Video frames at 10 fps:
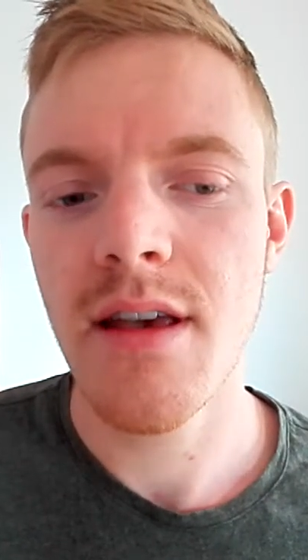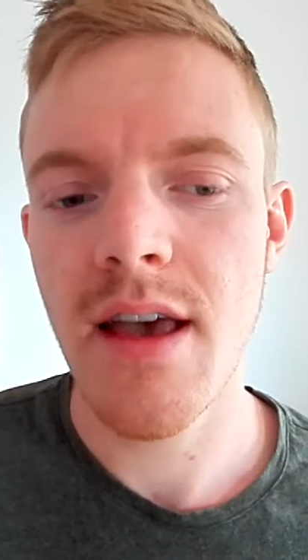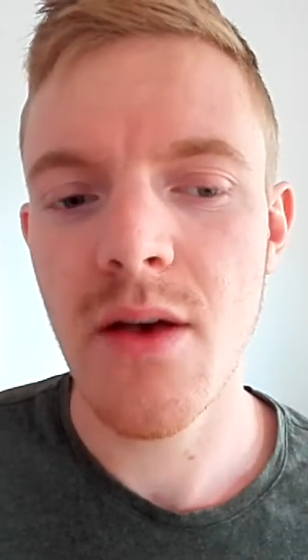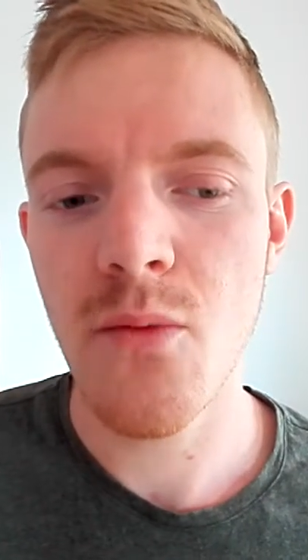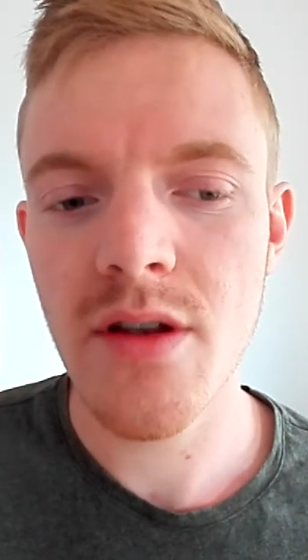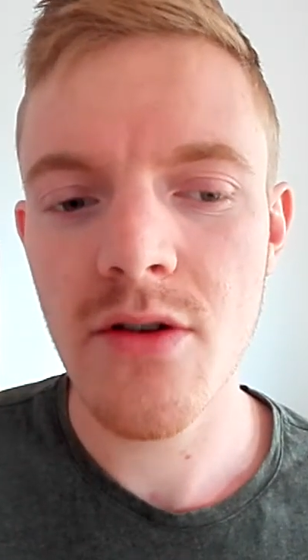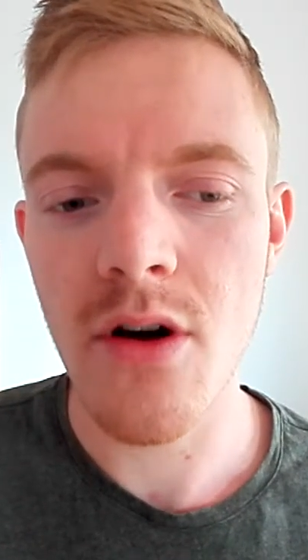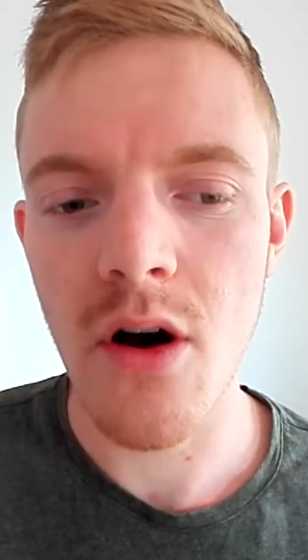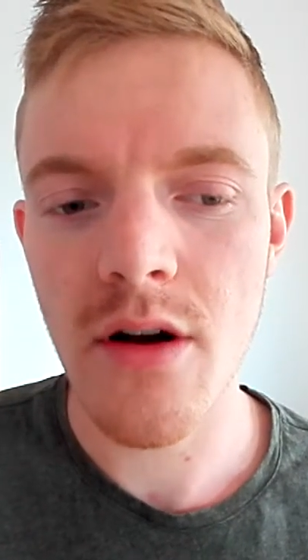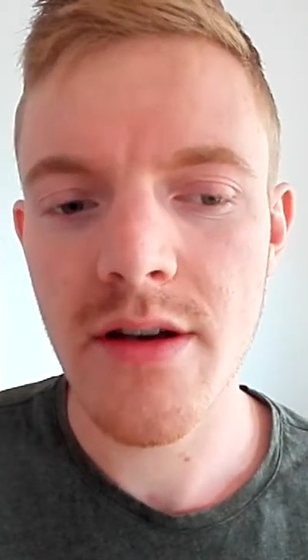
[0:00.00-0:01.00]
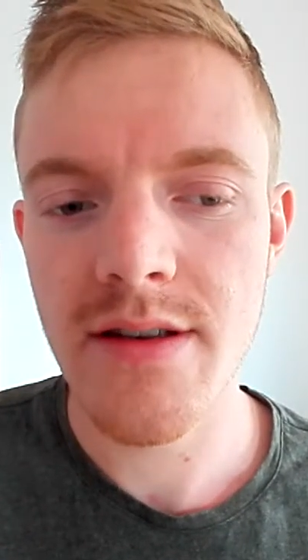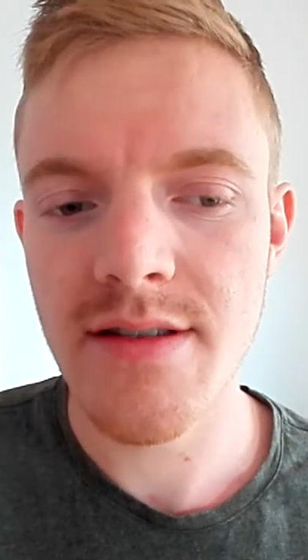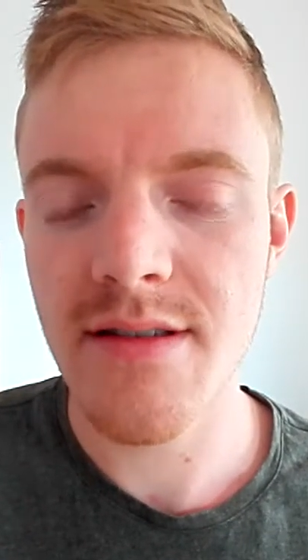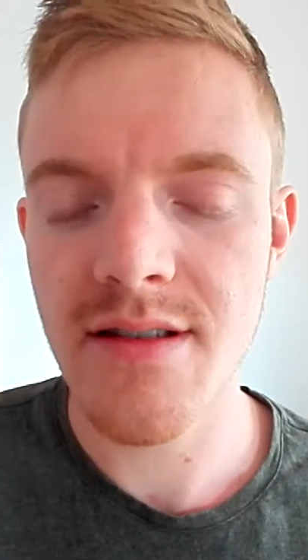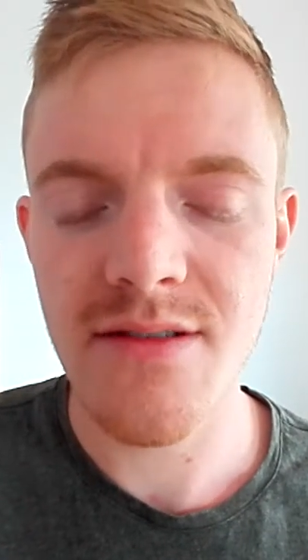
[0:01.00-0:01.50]
And when you're
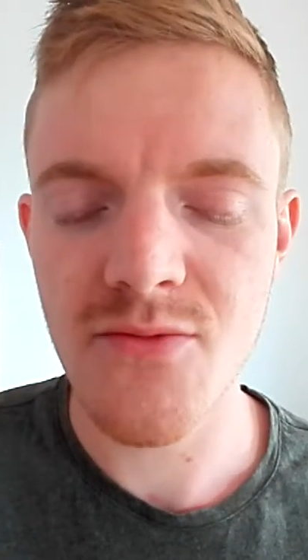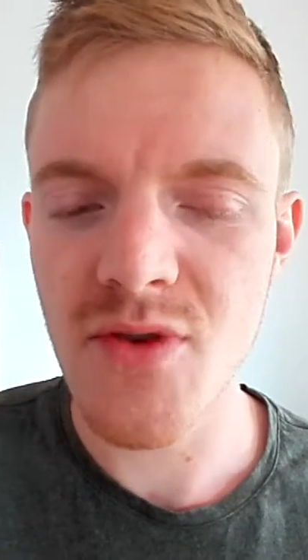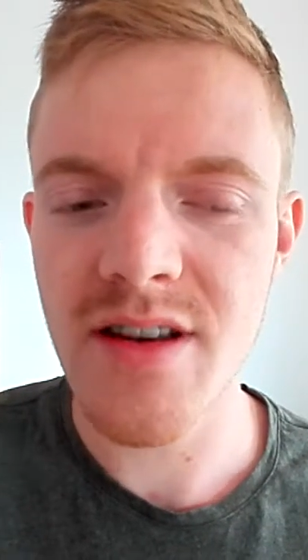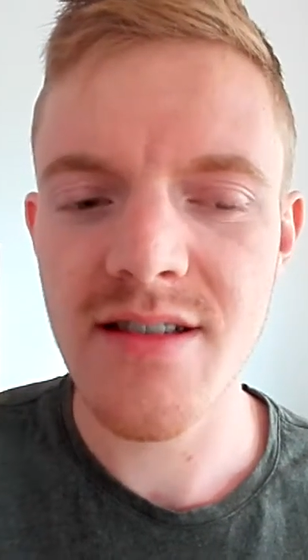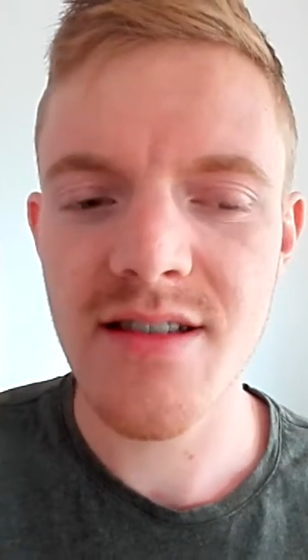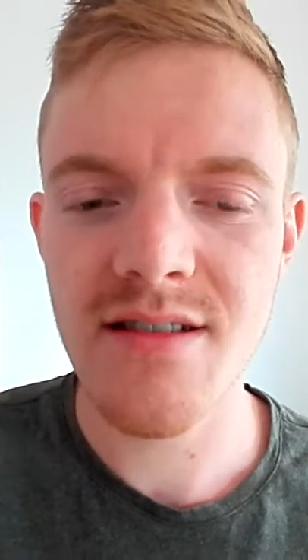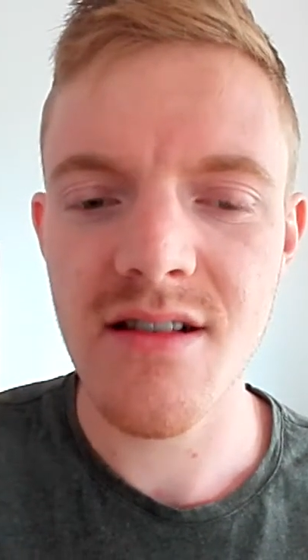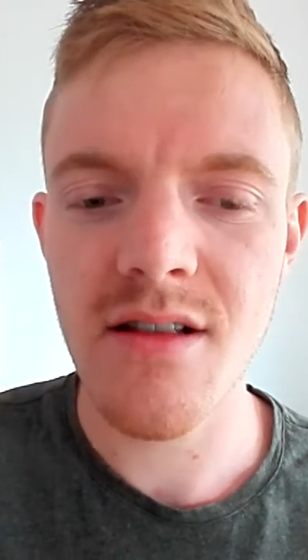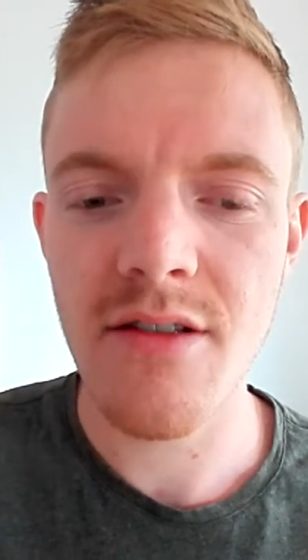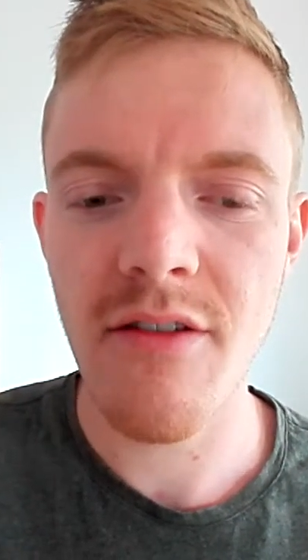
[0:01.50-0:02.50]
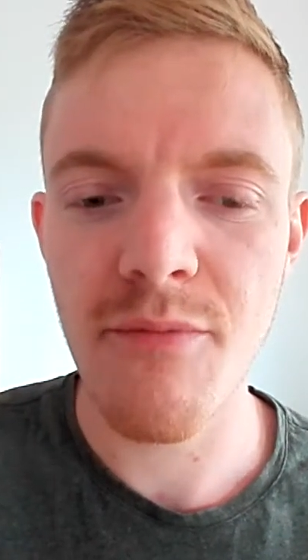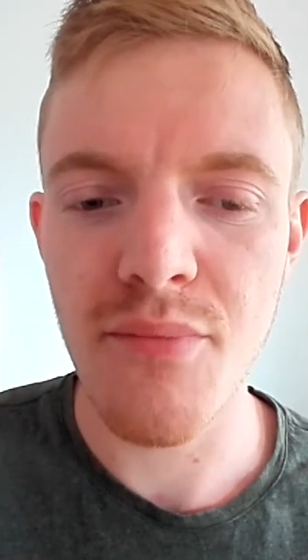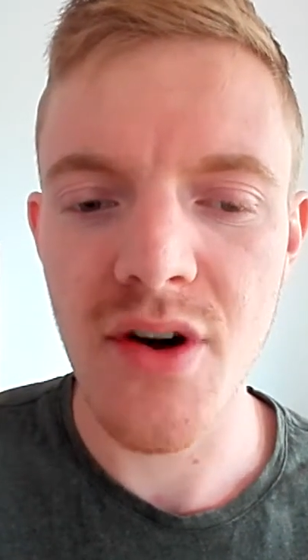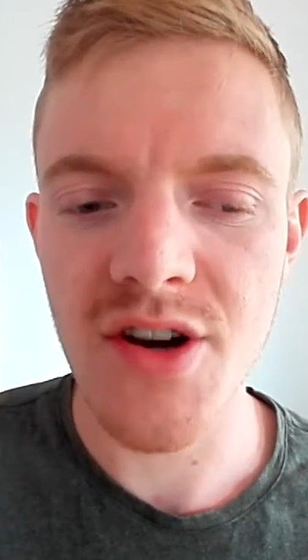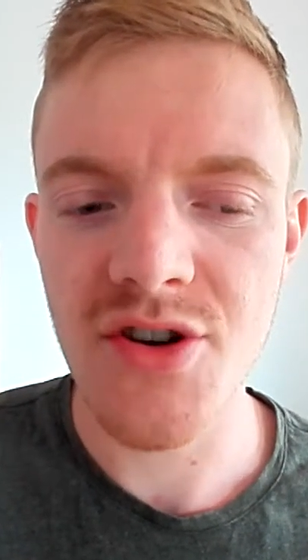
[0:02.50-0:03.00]
honest, it releases a lot of
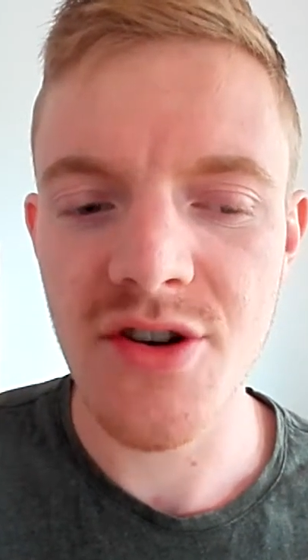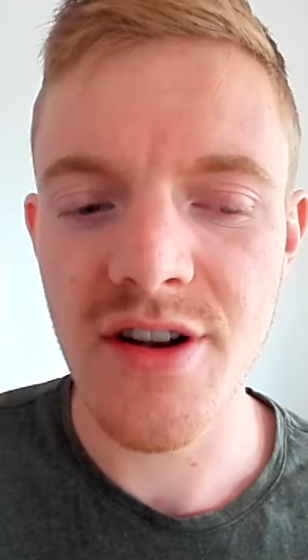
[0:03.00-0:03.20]
pressure,